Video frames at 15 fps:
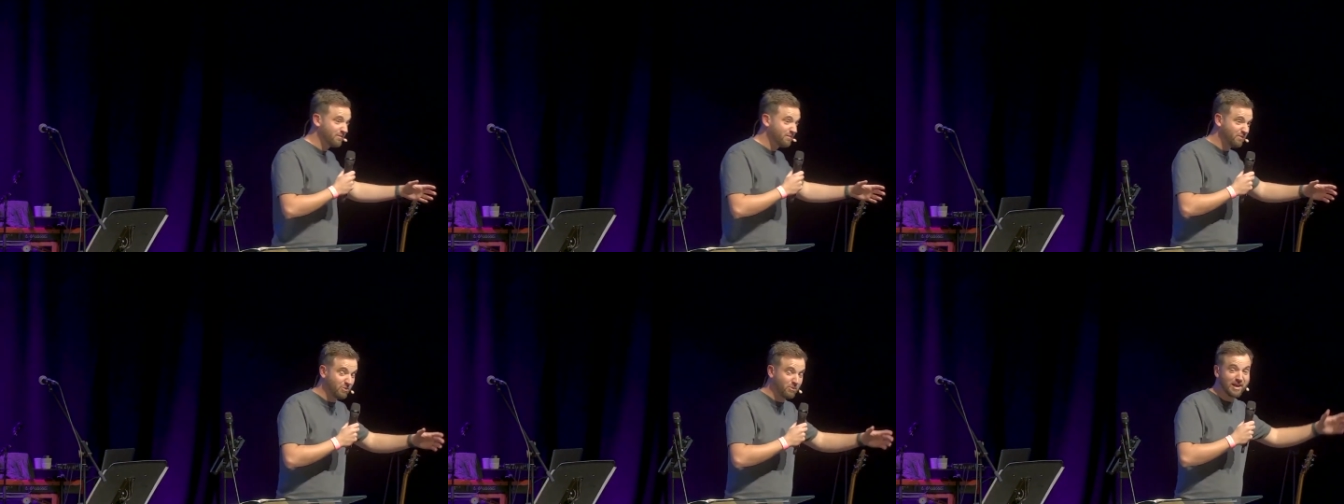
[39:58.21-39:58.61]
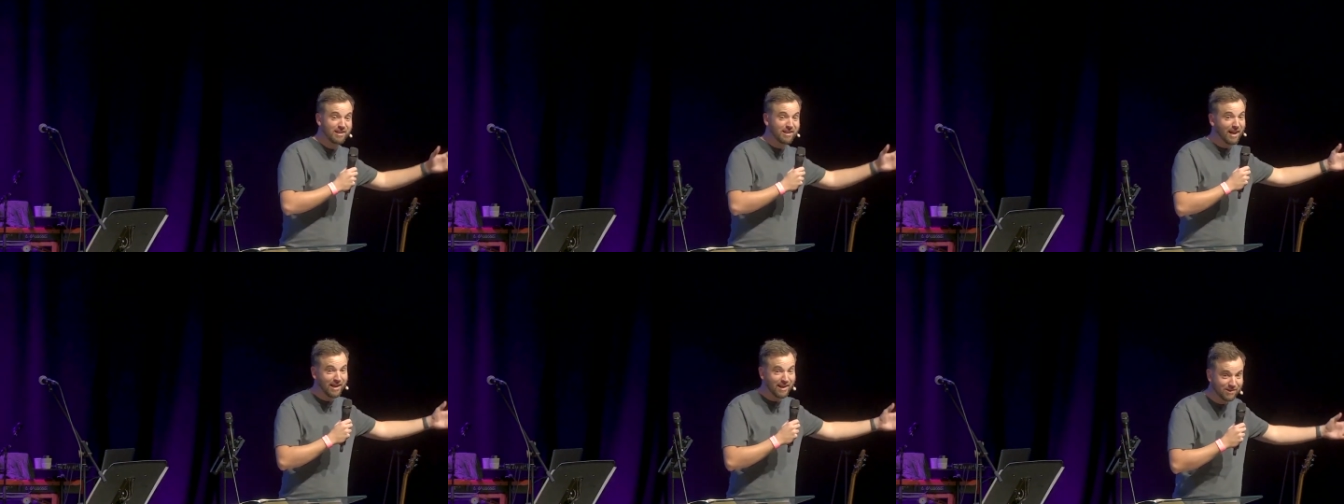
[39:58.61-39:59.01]
three
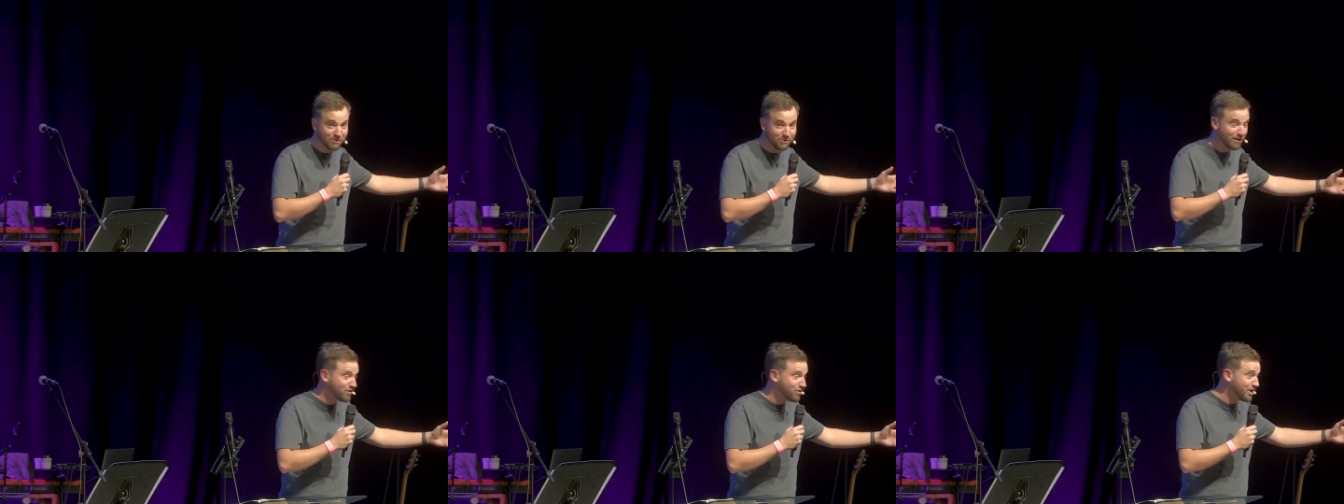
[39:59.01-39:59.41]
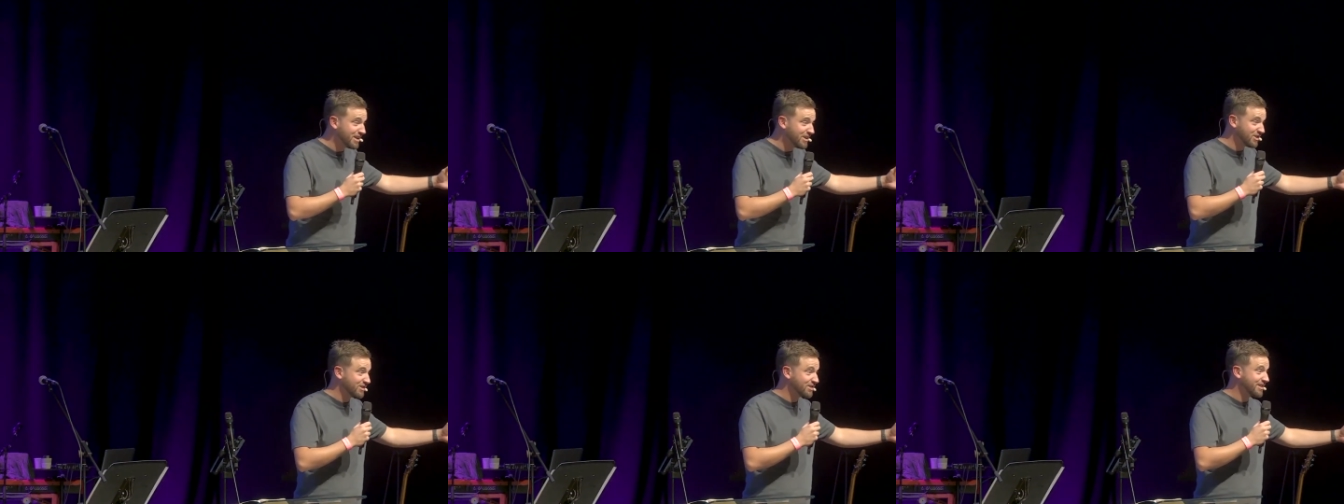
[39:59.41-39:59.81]
days with
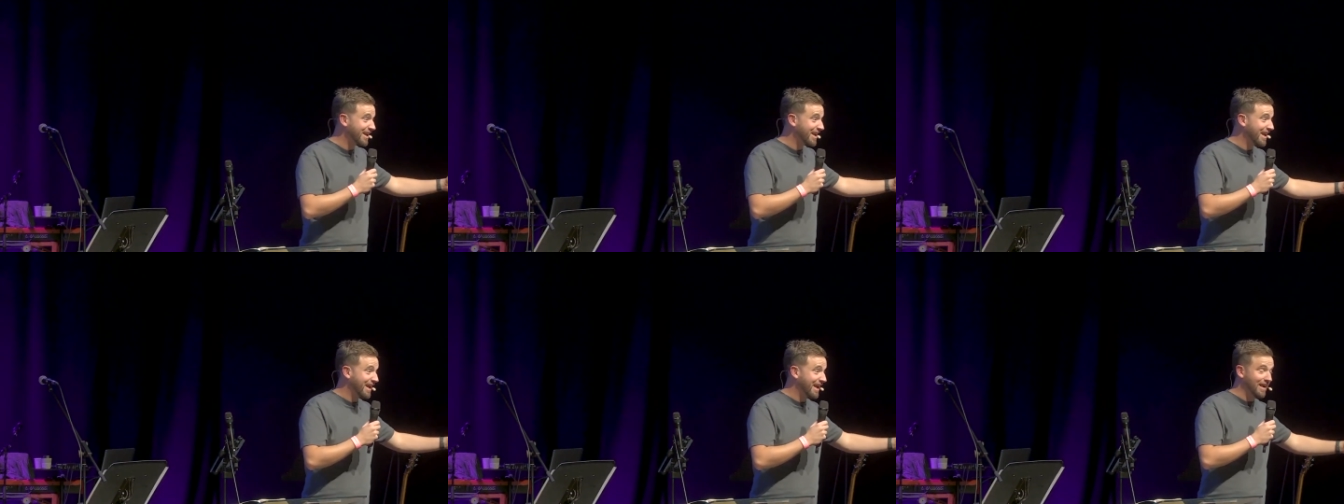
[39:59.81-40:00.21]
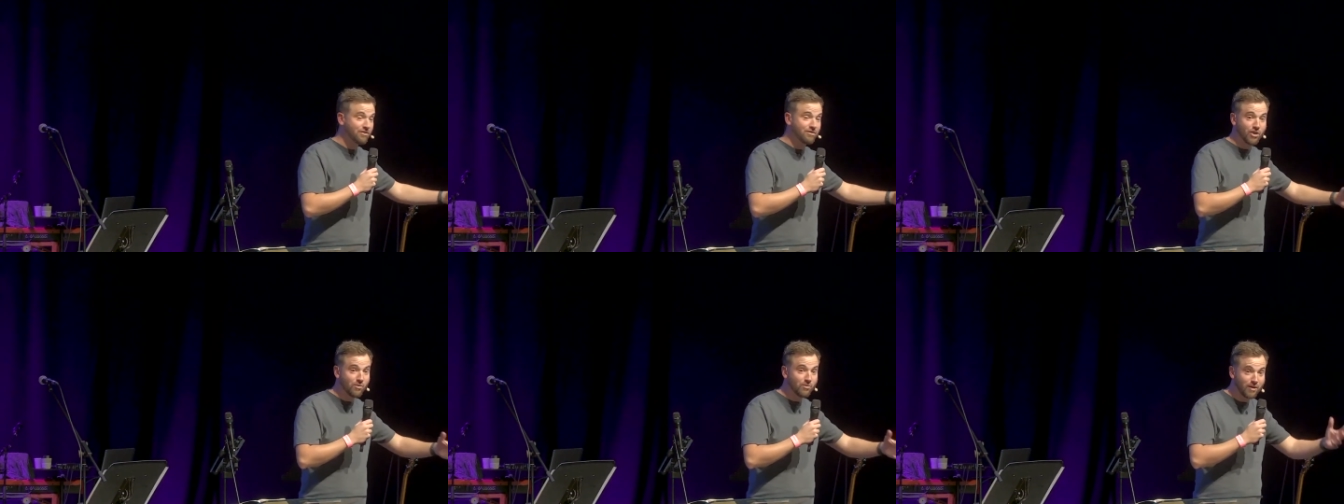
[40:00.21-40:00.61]
Jesus and
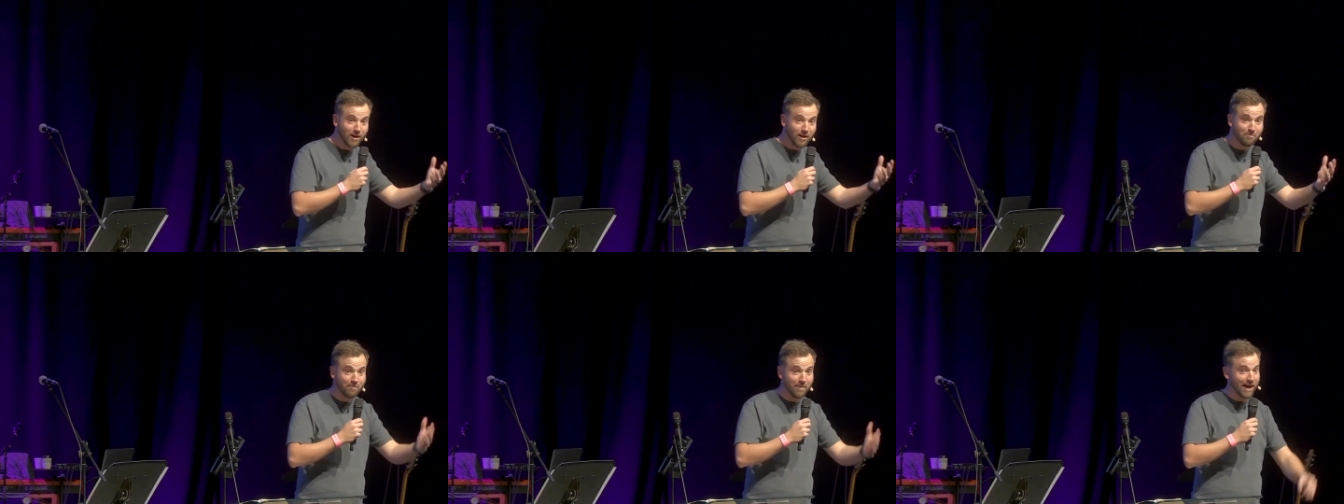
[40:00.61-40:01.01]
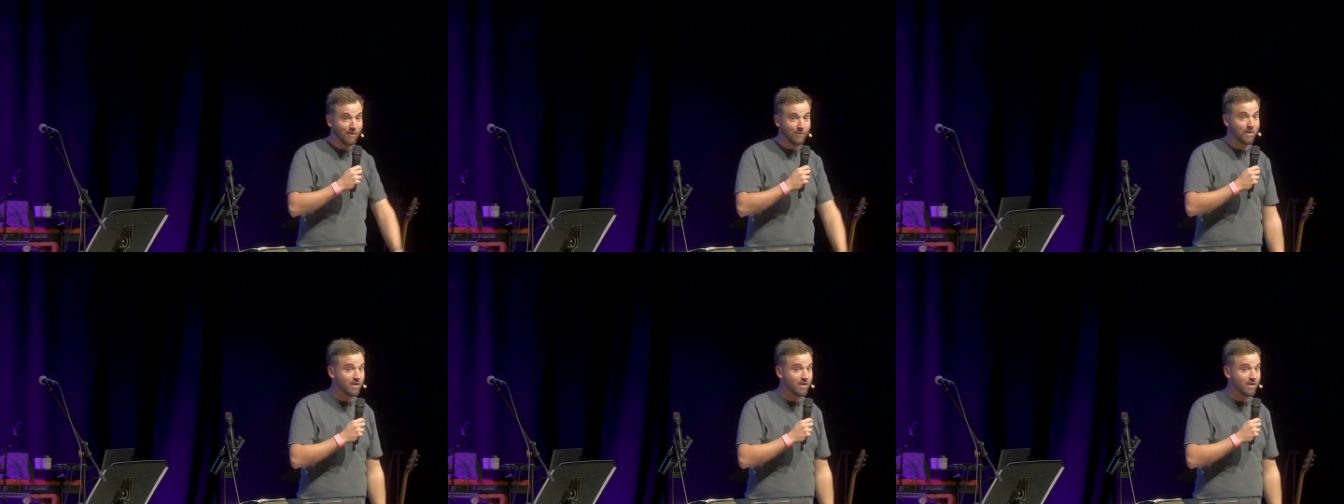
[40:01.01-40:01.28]
don't come back with